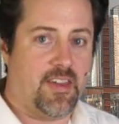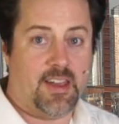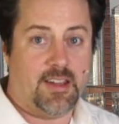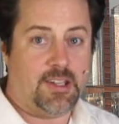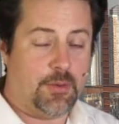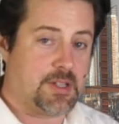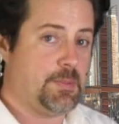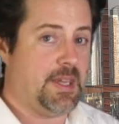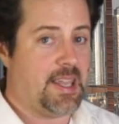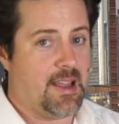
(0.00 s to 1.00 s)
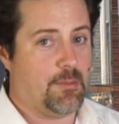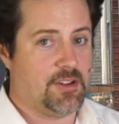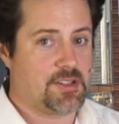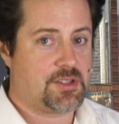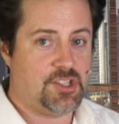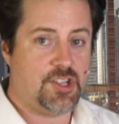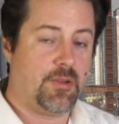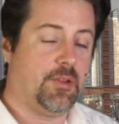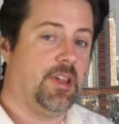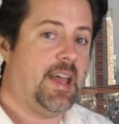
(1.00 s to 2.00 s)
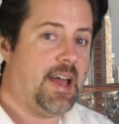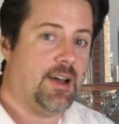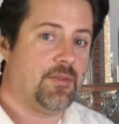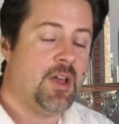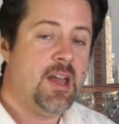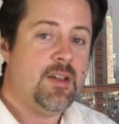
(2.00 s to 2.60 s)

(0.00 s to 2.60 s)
that USB cameras generally have